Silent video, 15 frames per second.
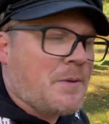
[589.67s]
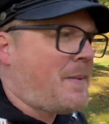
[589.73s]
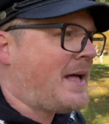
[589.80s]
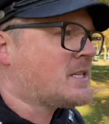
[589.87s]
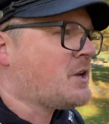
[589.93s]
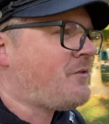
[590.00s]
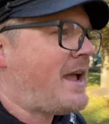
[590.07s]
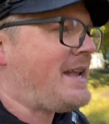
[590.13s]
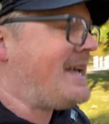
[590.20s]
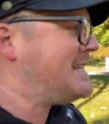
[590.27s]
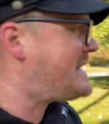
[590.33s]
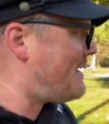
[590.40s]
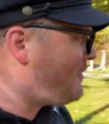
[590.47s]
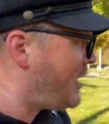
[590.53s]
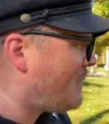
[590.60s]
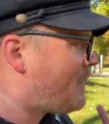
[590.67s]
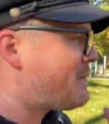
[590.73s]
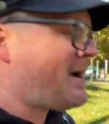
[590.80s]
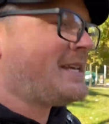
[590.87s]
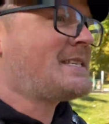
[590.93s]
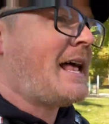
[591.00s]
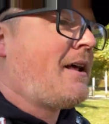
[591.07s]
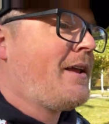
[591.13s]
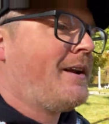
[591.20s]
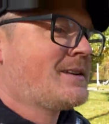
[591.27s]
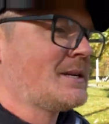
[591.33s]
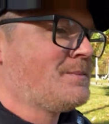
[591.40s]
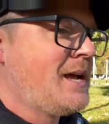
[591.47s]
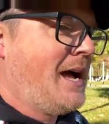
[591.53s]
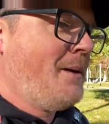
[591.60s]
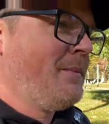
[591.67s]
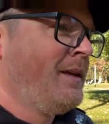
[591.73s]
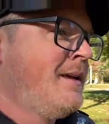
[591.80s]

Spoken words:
Pennsylvania. Definitely gonna bring my son out here sometime